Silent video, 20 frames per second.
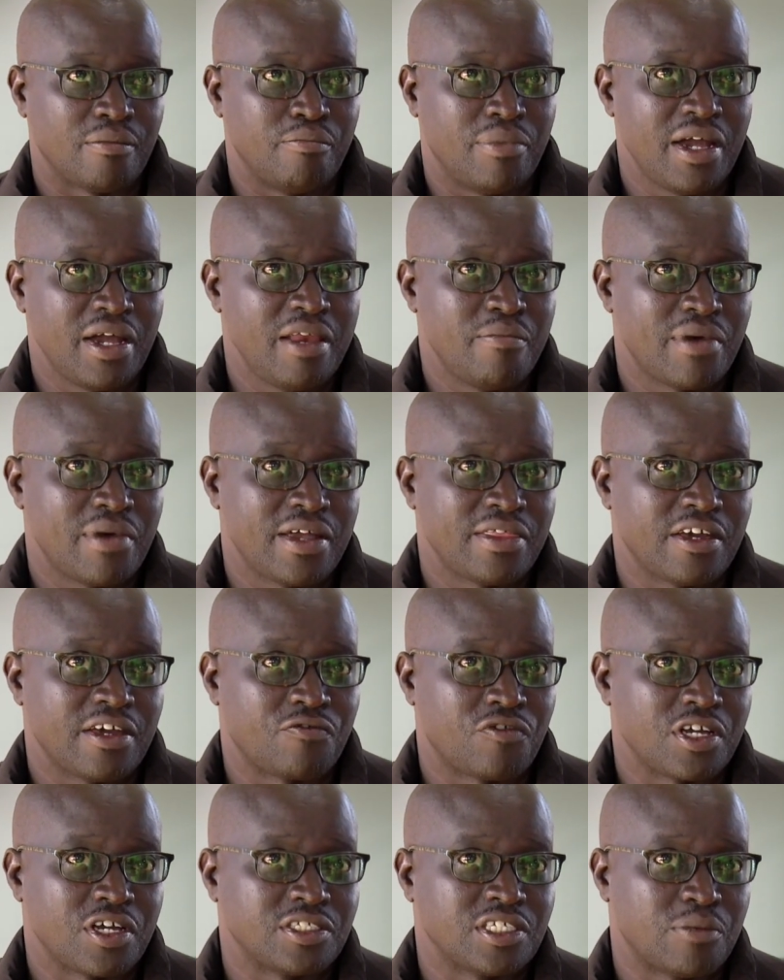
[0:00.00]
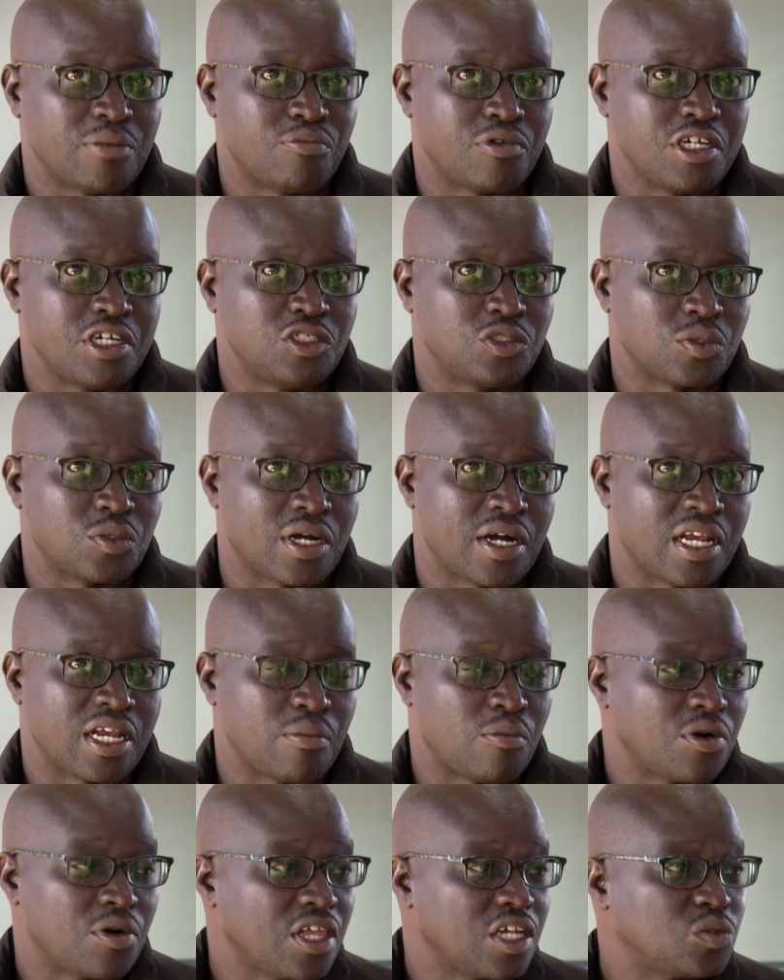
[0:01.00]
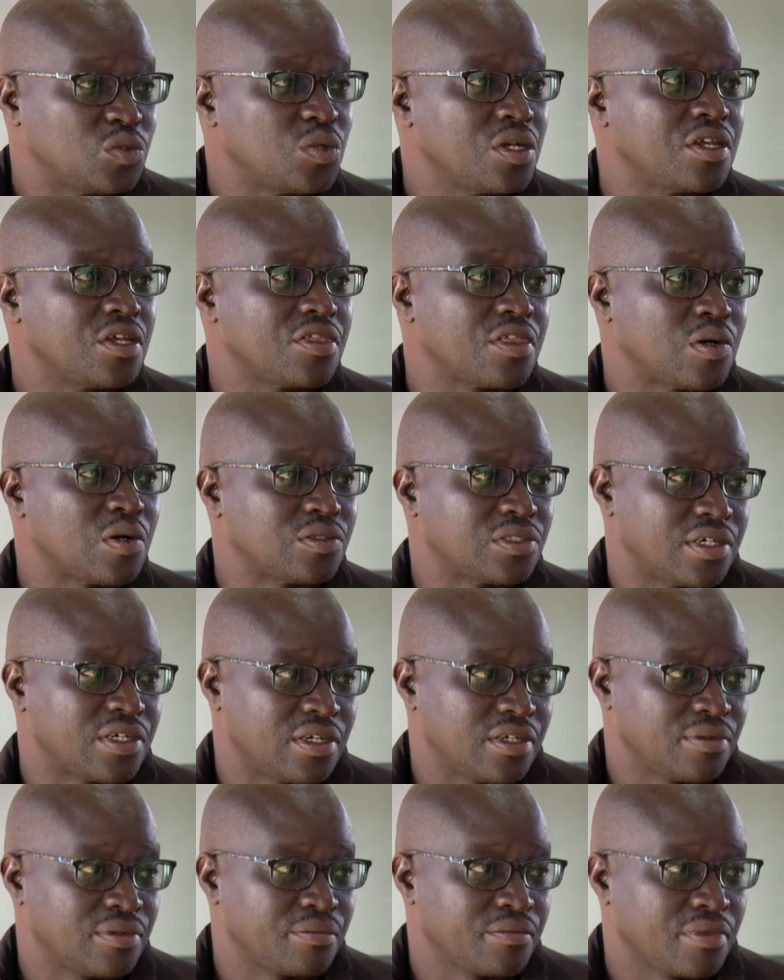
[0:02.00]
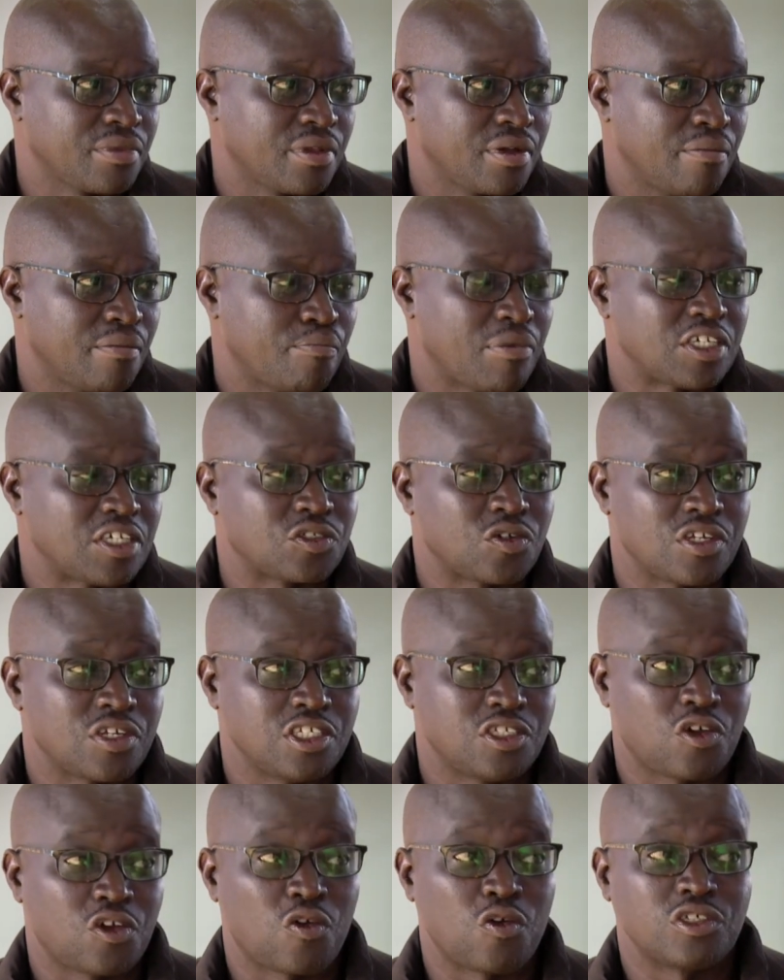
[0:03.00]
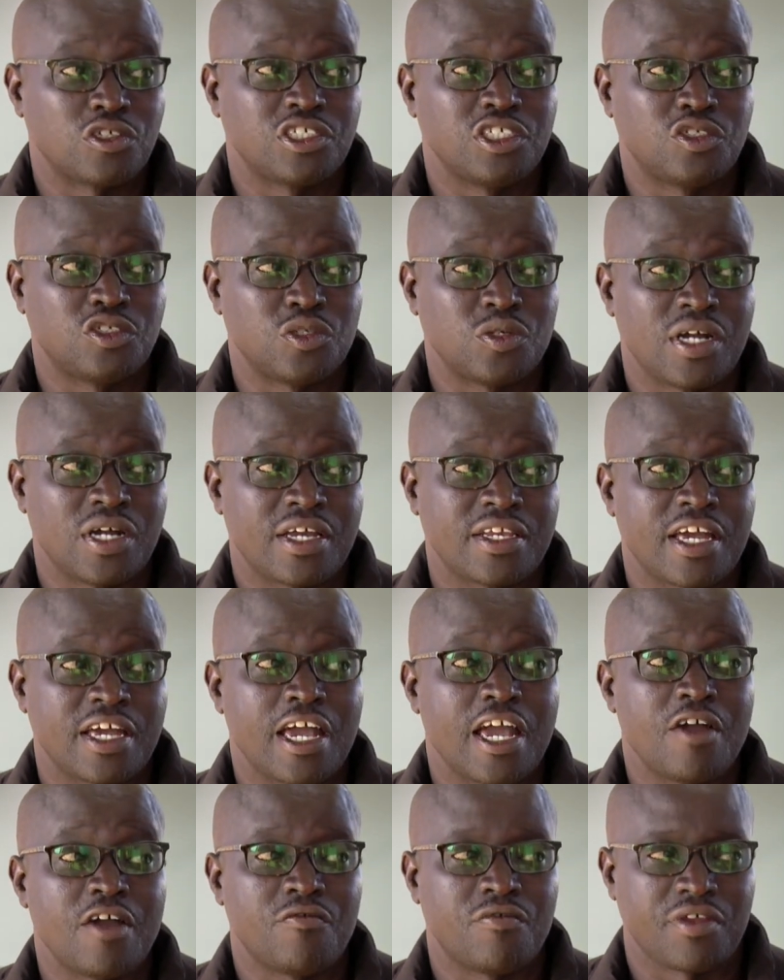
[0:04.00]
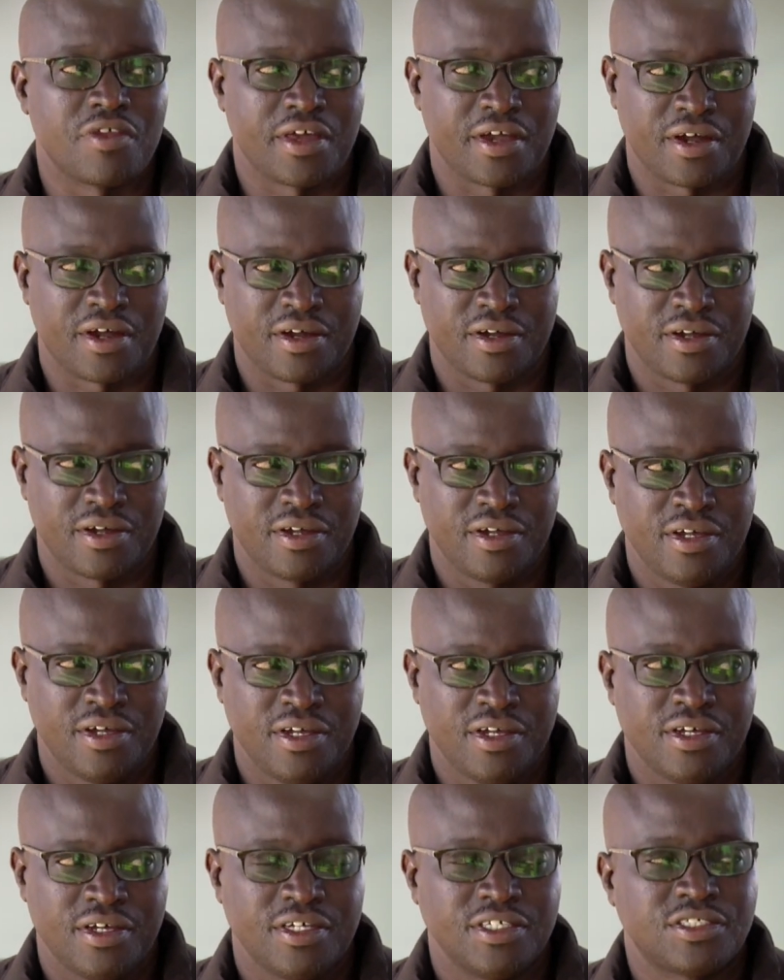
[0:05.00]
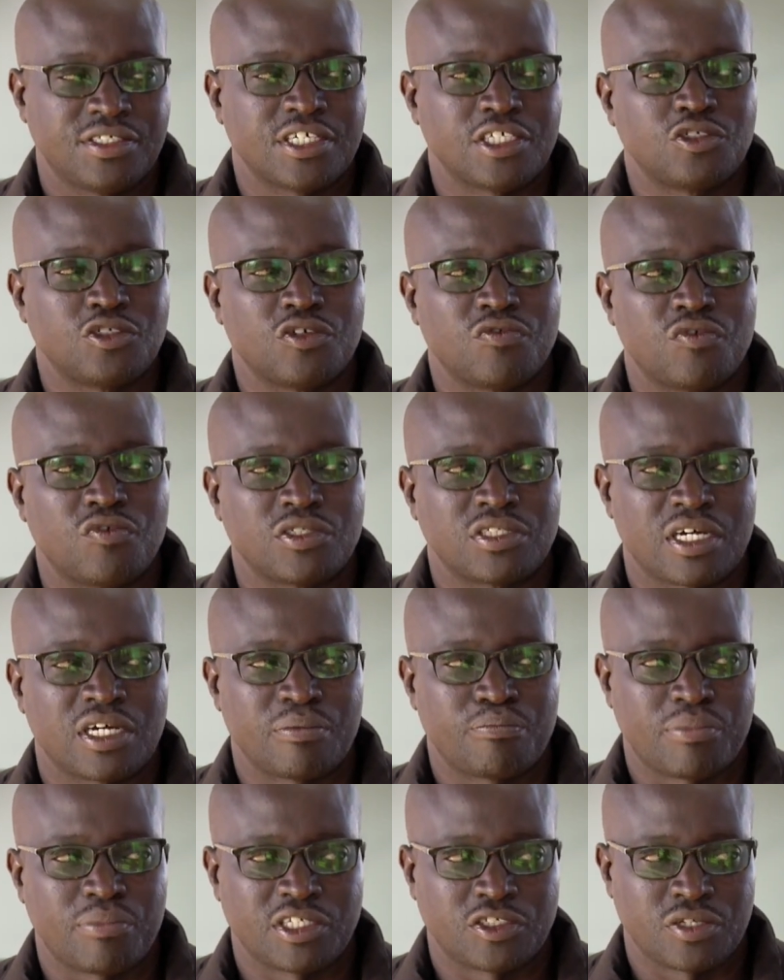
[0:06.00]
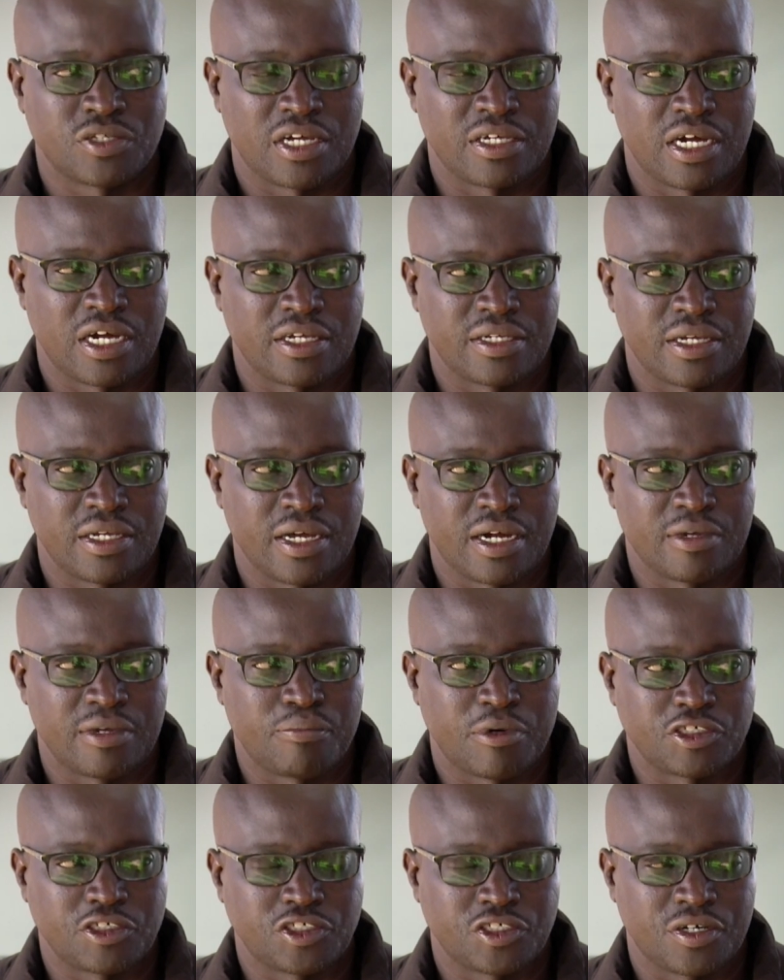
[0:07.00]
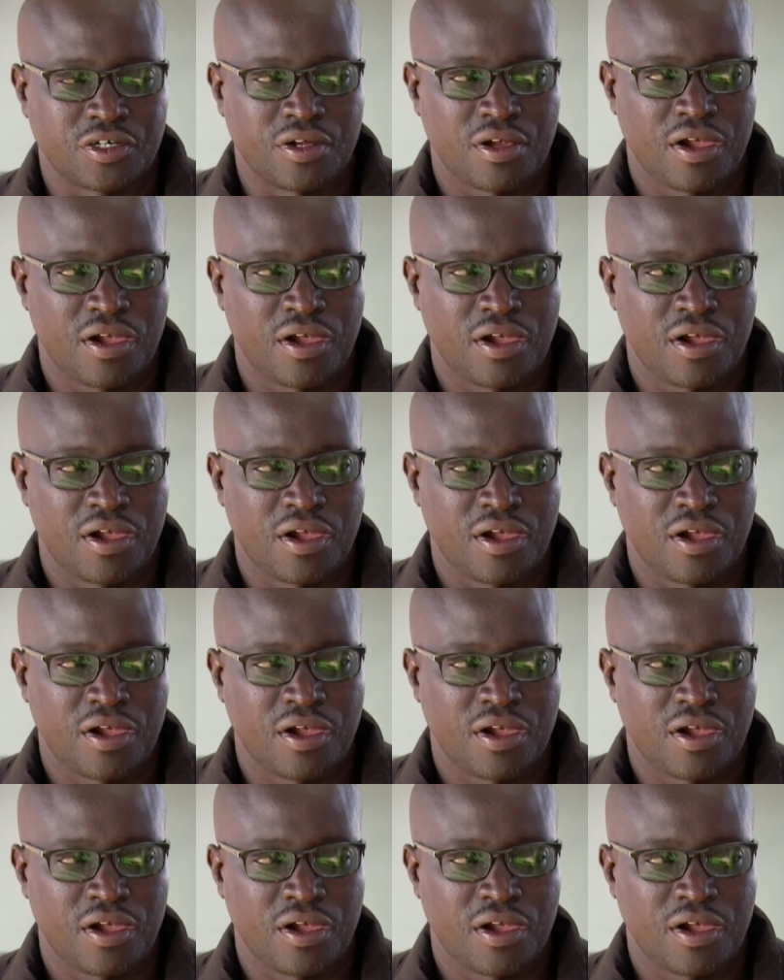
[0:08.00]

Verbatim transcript: Bear in mind that, for example, in Turkana, more than 20,000 pastoralists cross into Uganda every year in search of water and pasture.